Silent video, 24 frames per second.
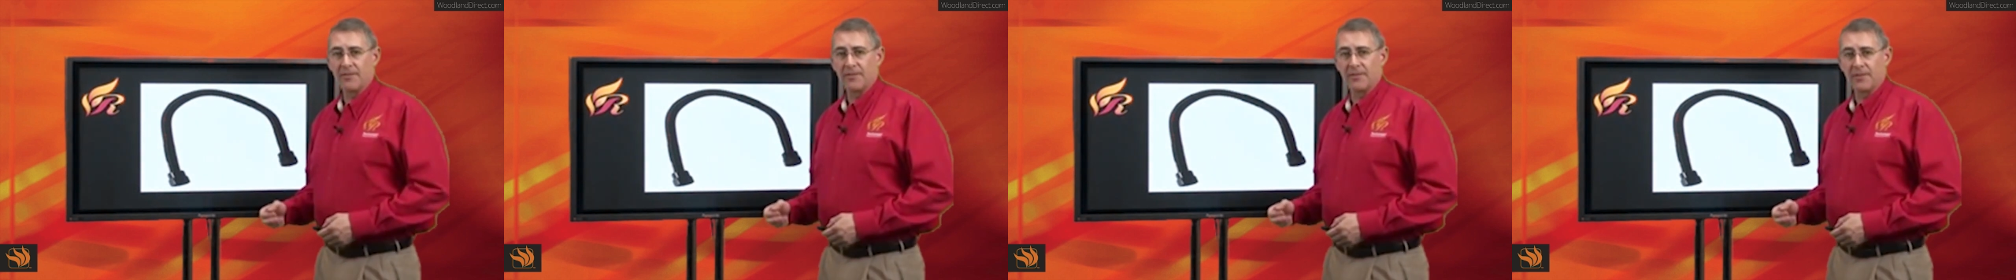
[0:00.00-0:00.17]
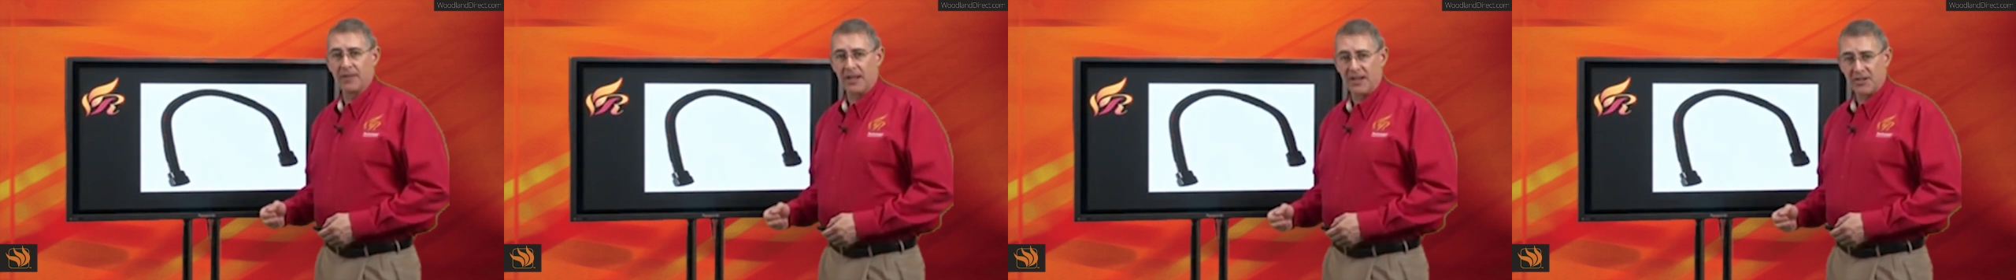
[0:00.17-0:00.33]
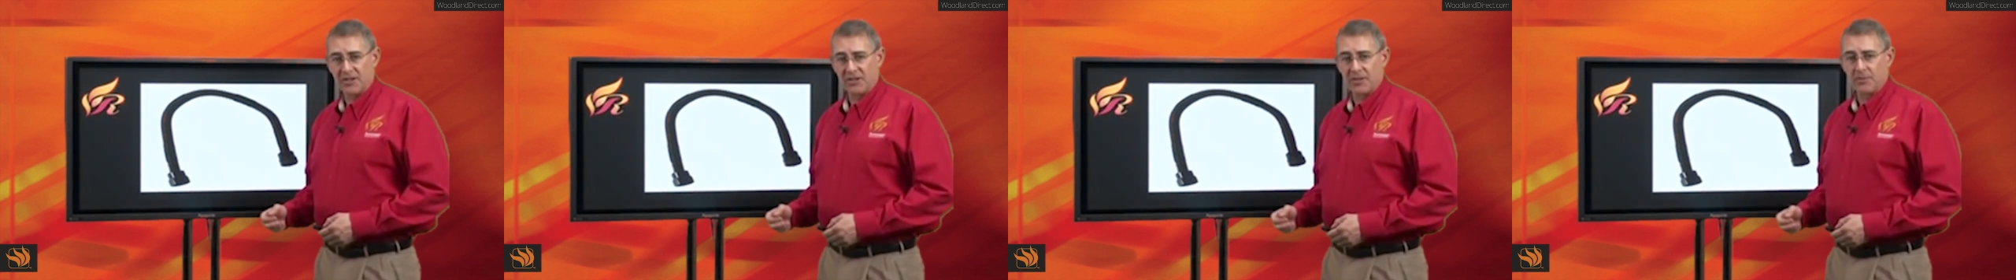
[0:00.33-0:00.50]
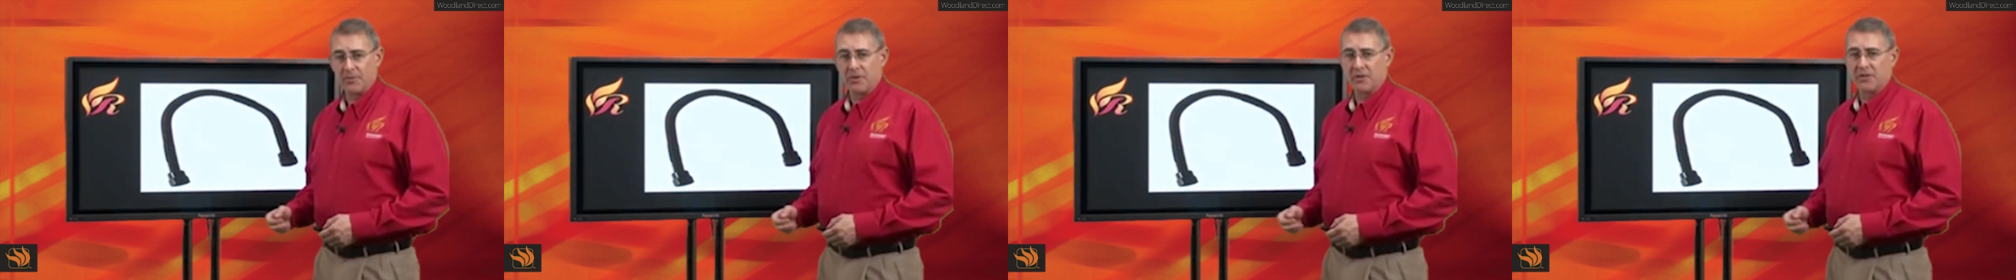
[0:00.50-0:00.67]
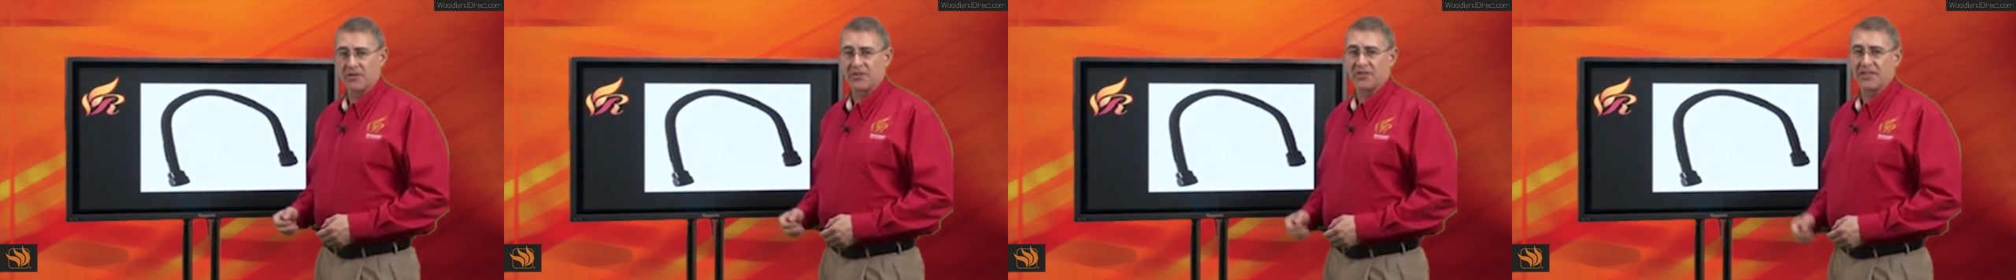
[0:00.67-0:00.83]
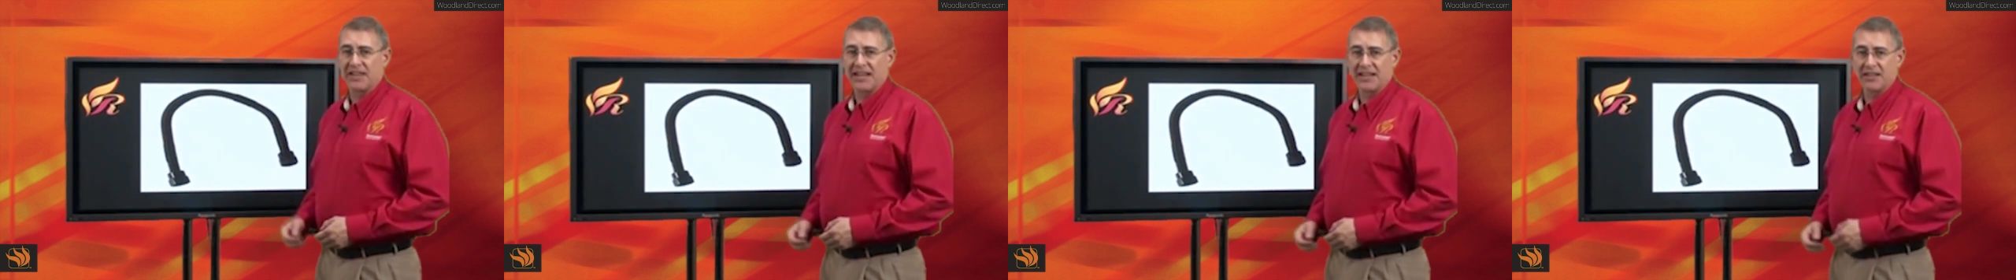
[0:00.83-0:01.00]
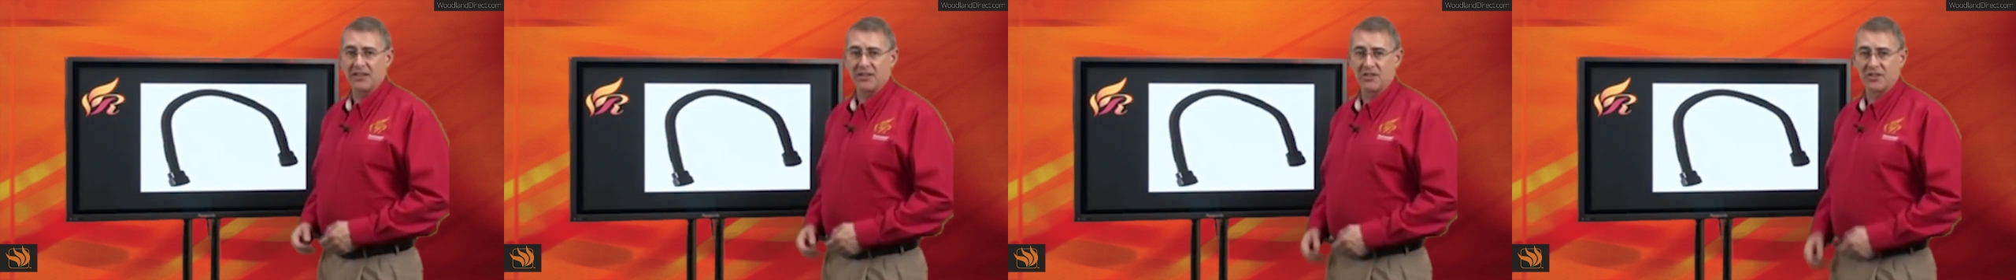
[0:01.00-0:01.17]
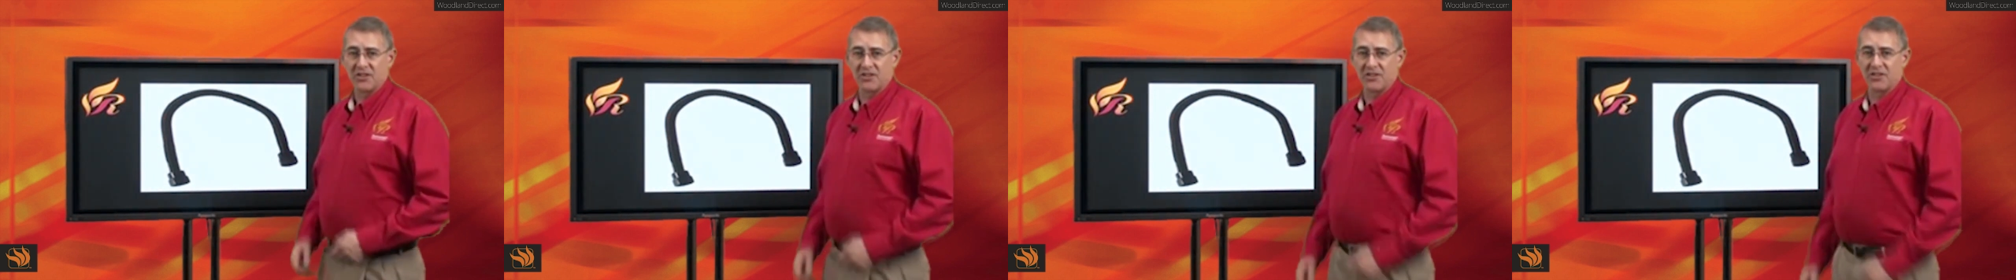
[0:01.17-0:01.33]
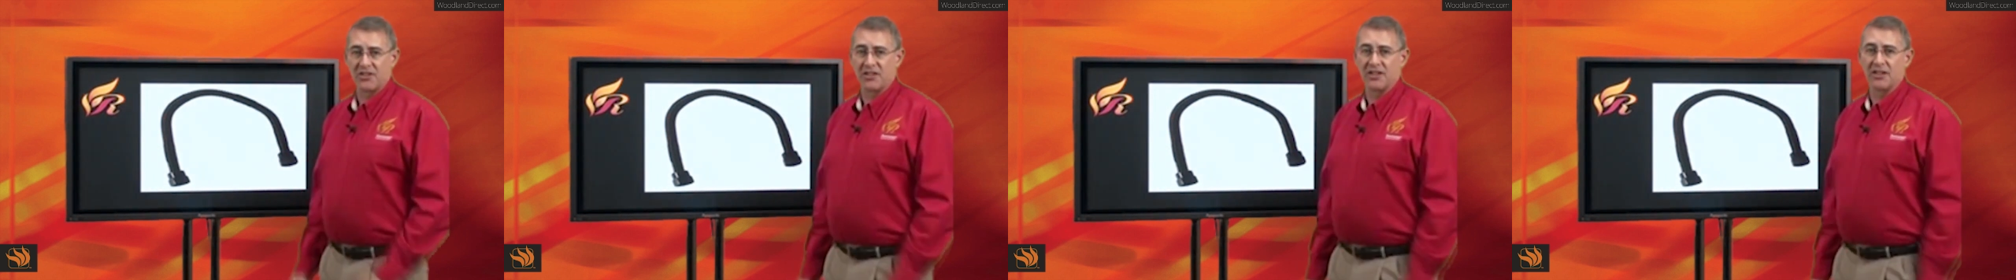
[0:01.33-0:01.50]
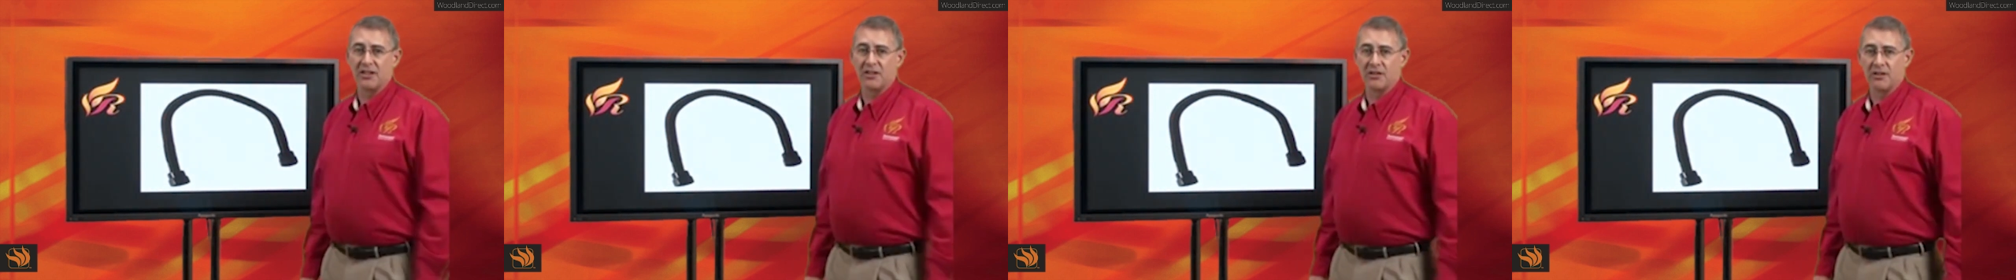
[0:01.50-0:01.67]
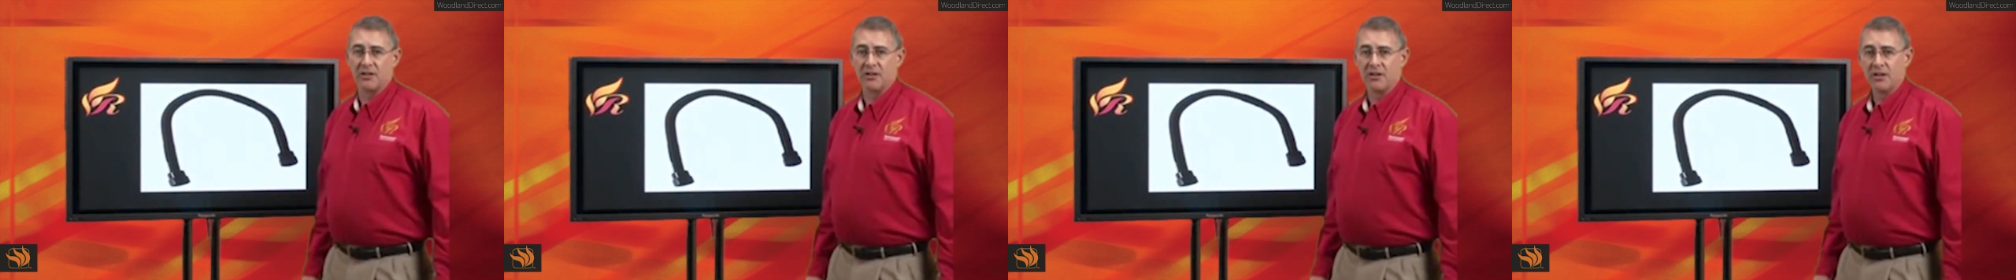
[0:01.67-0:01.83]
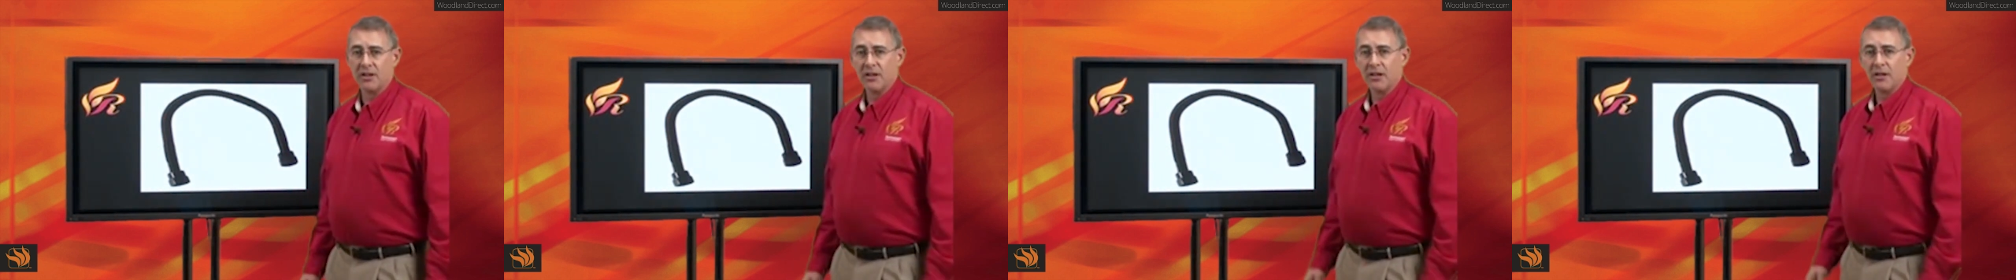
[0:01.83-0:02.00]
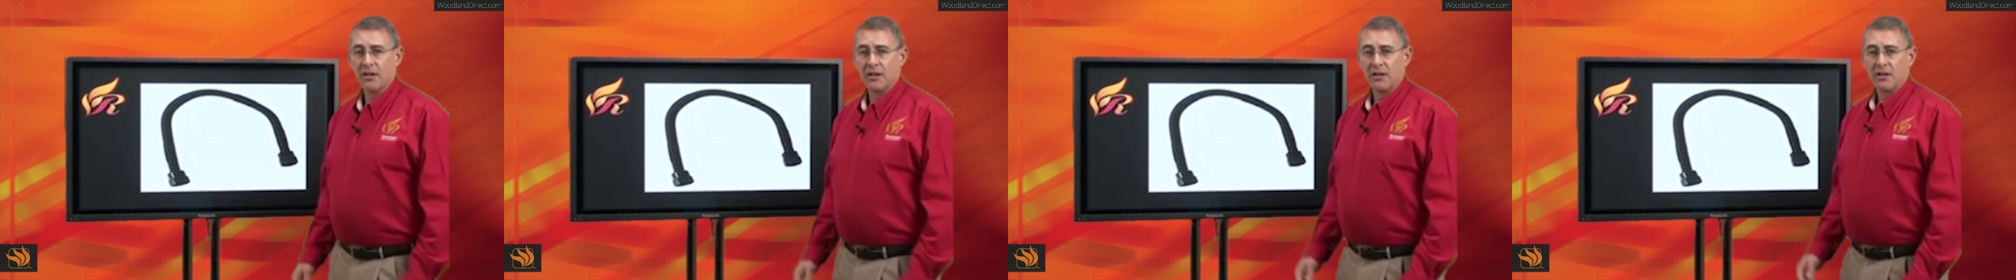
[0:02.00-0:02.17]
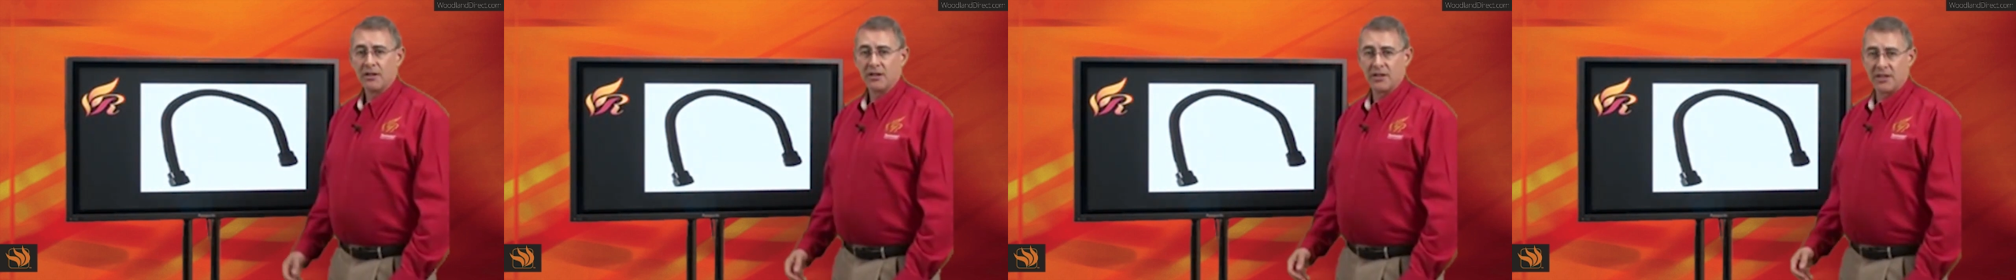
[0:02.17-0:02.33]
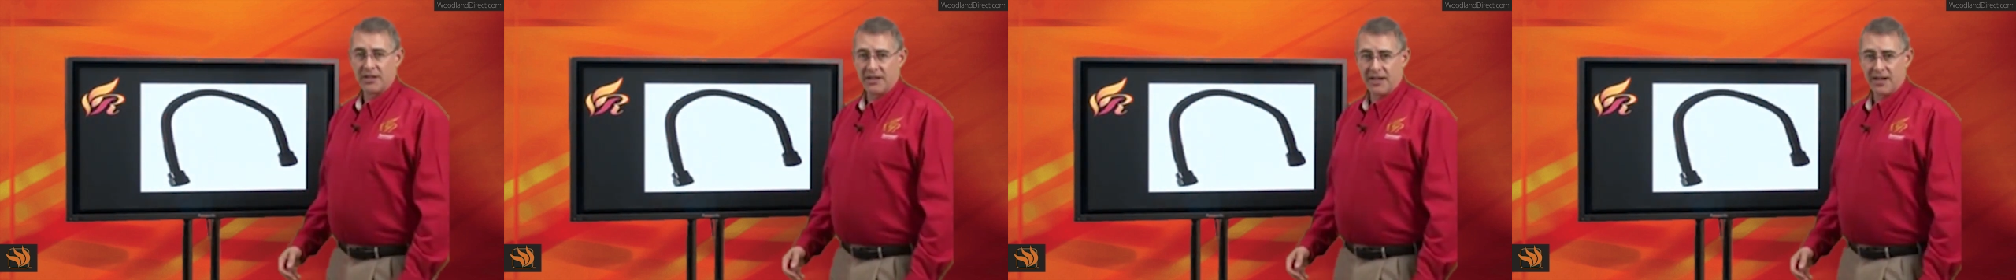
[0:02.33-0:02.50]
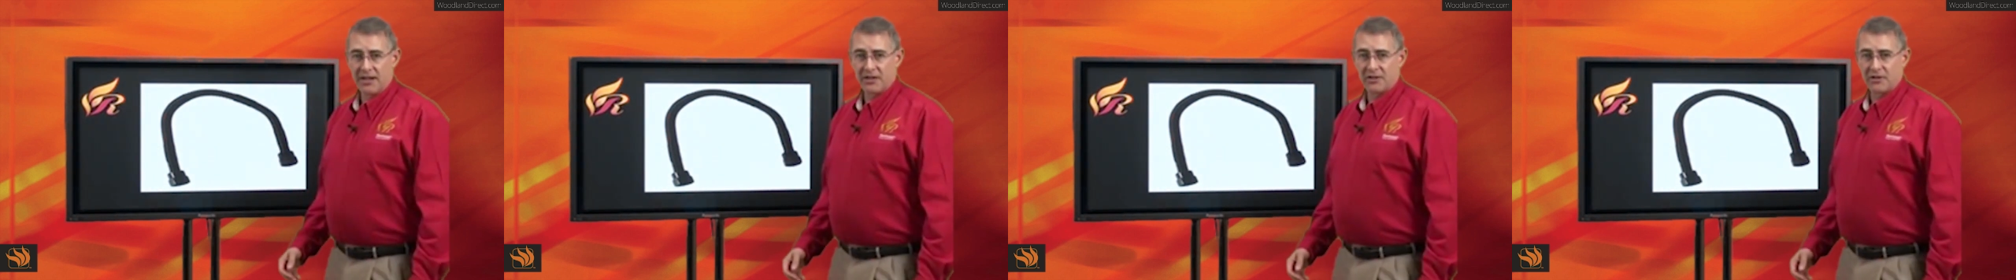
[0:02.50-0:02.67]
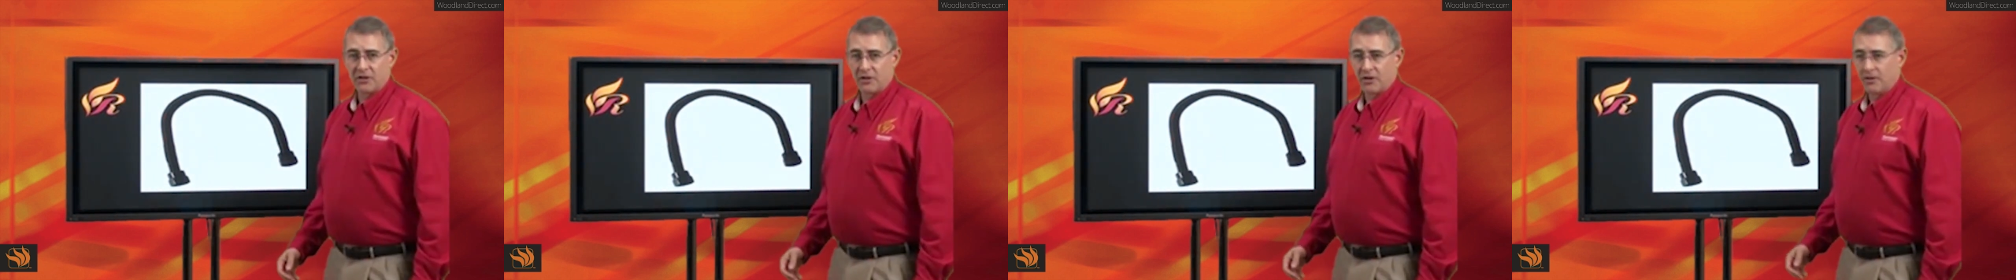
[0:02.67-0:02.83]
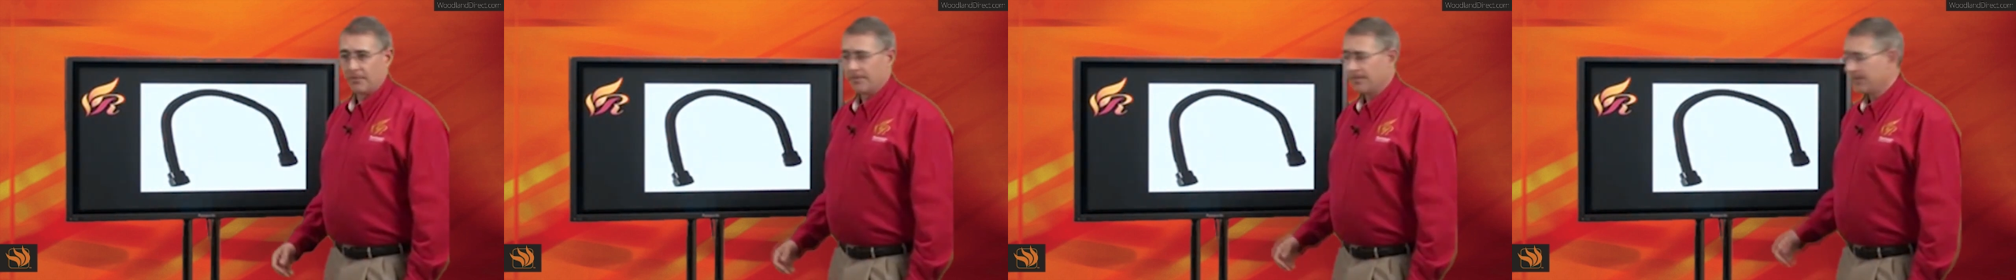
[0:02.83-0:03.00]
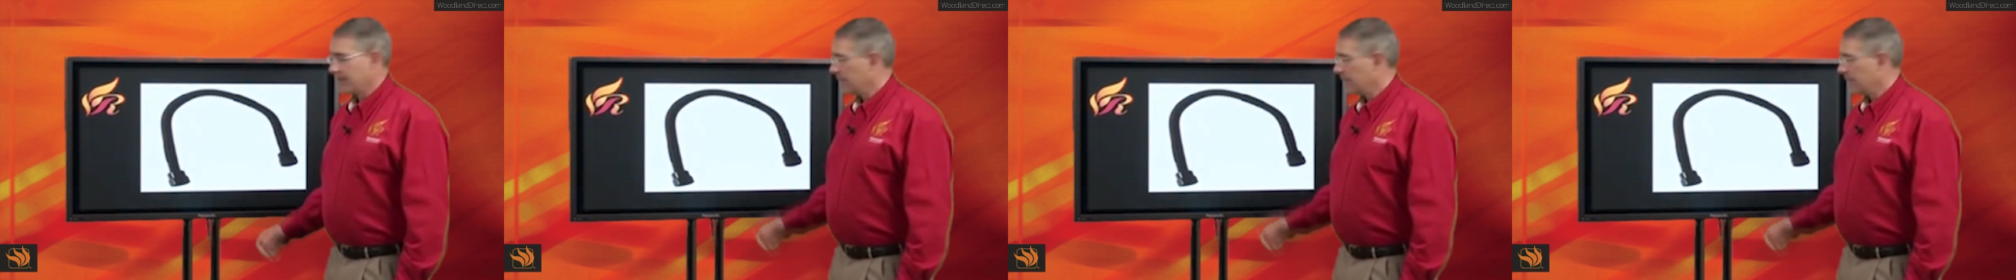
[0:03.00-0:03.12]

flexible stainless steel connector